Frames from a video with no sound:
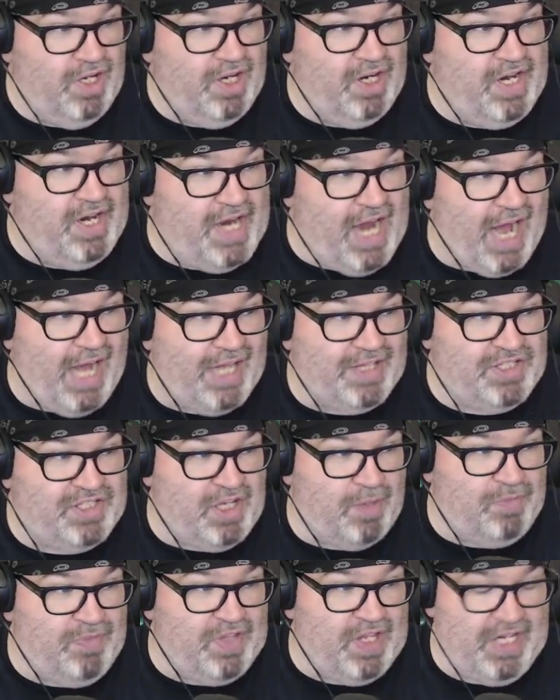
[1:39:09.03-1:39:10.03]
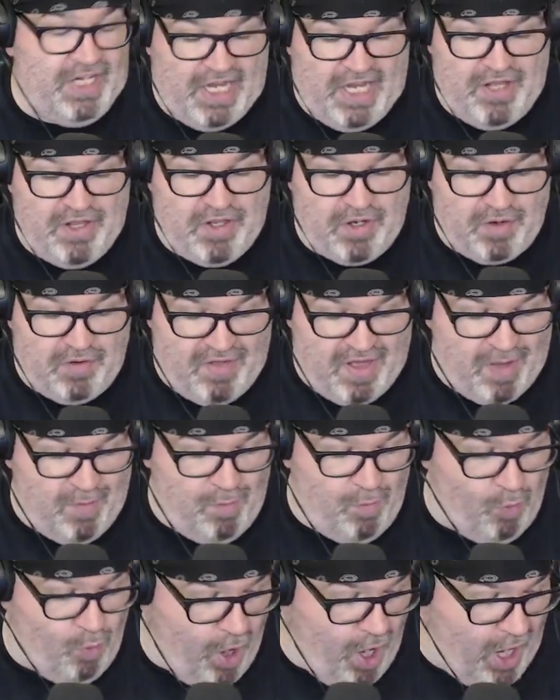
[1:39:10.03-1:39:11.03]
not something either of
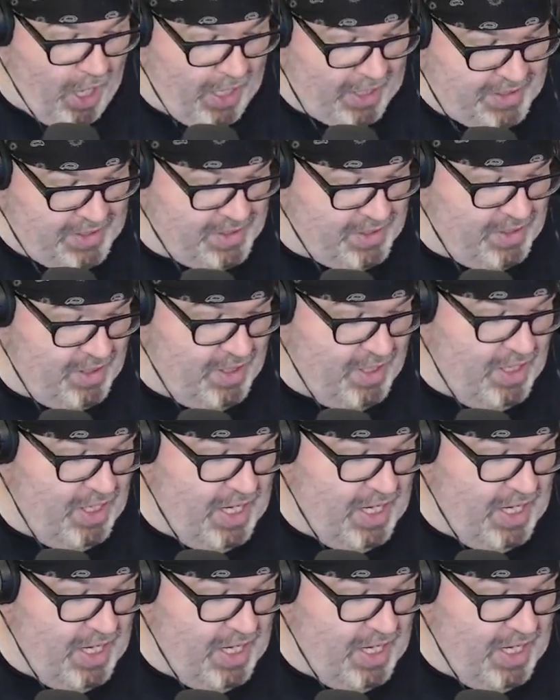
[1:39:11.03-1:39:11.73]
them wants.